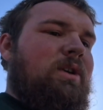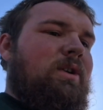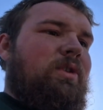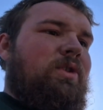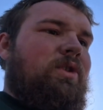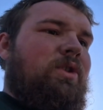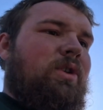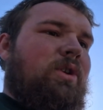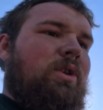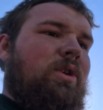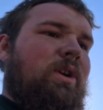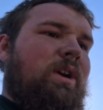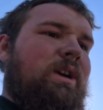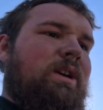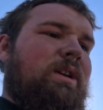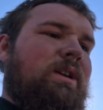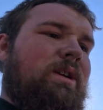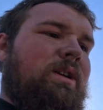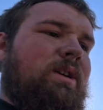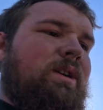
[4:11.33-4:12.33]
you're going
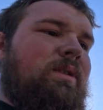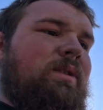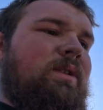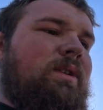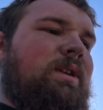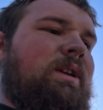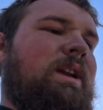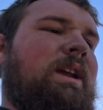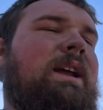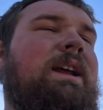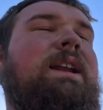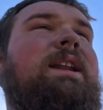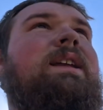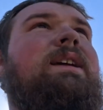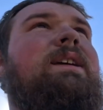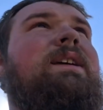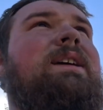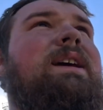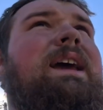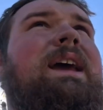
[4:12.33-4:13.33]
to need
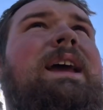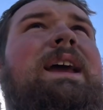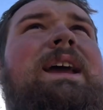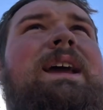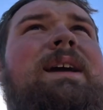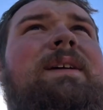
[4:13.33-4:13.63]
a